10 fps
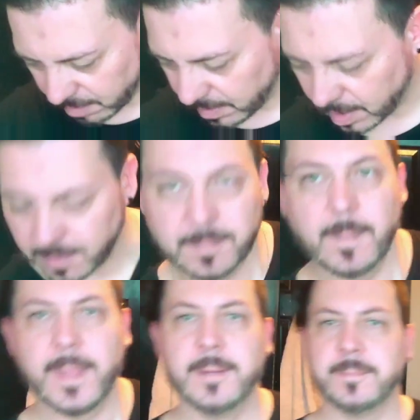Yeah,
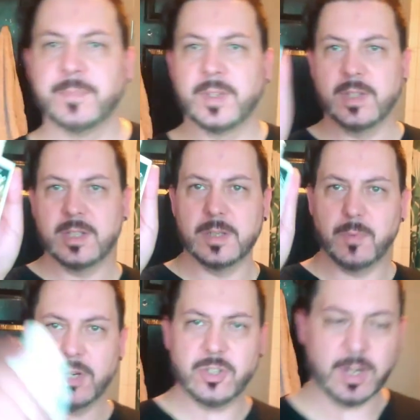this is
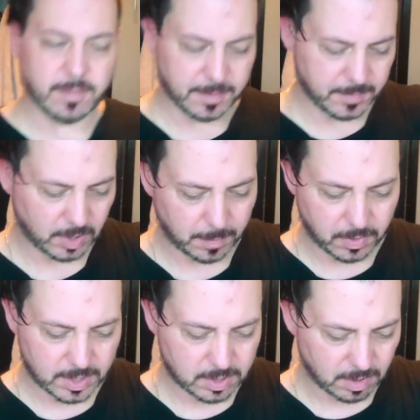pre-shave. So I'm going to put
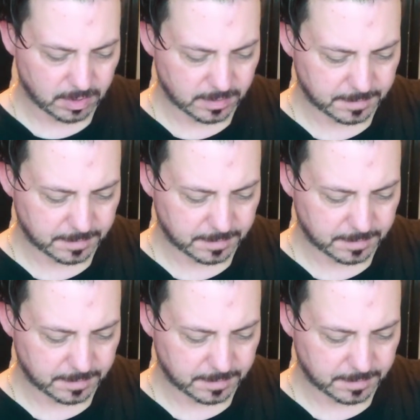this on.